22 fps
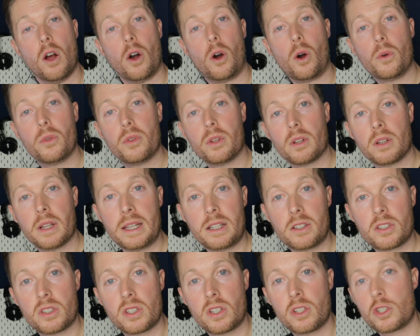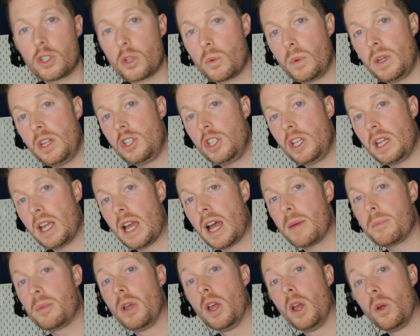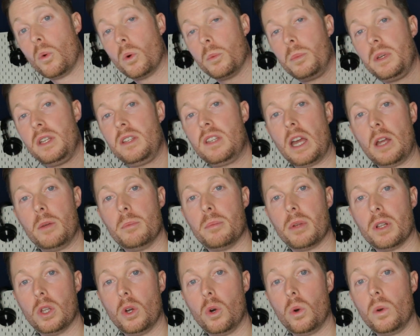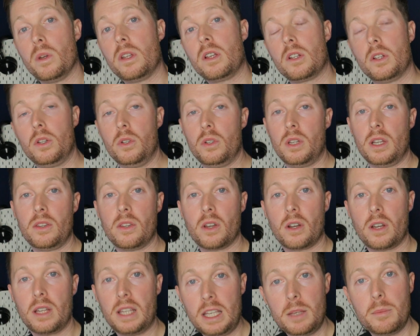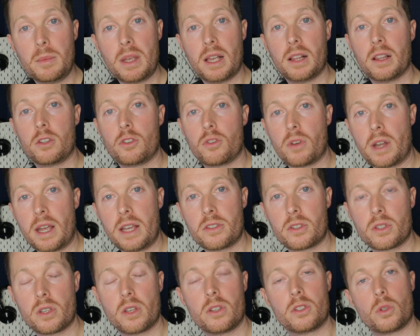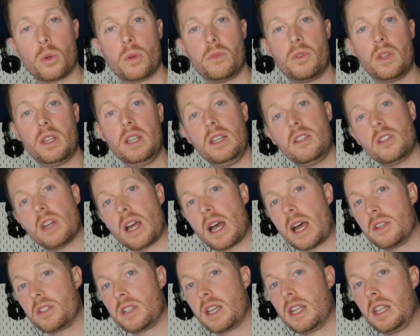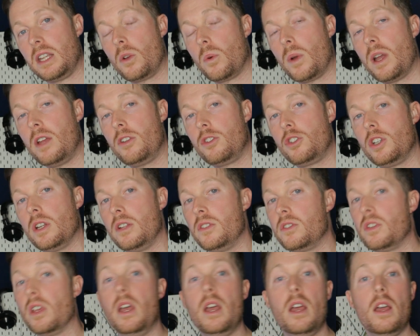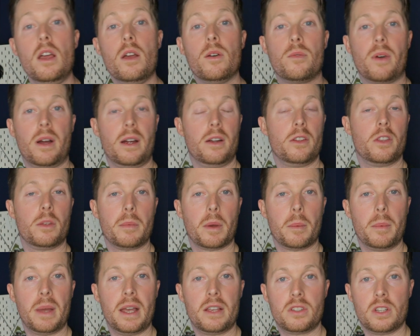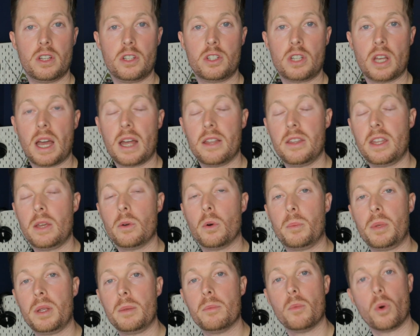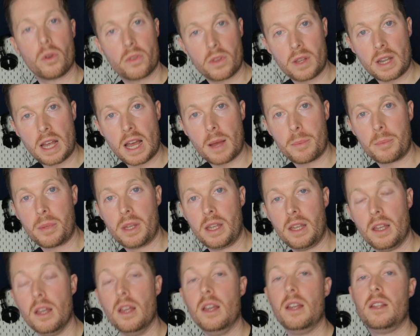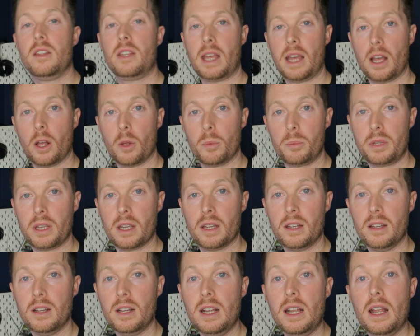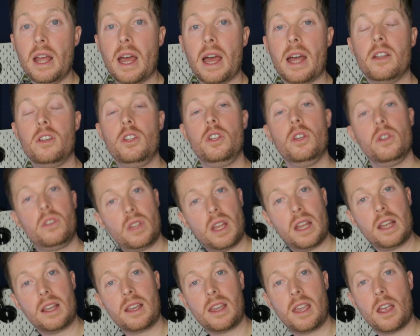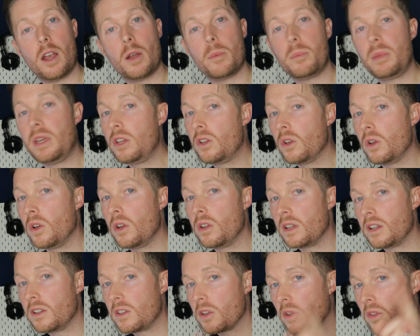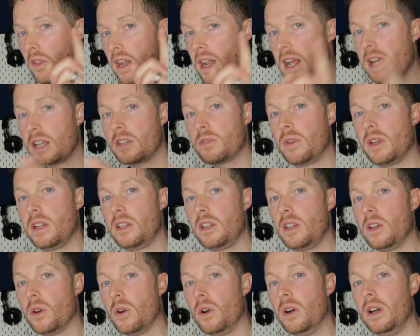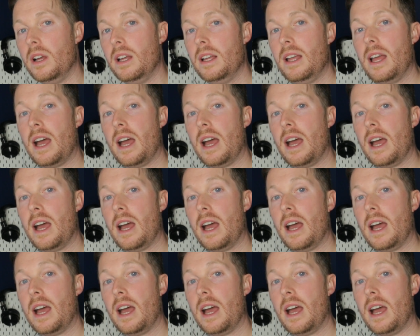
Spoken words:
All the links to Squeegee App will be down below, including their email address. So if you need to ask any questions, fire them a message and they will be more than happy to help you. And you take care, be good until the next video.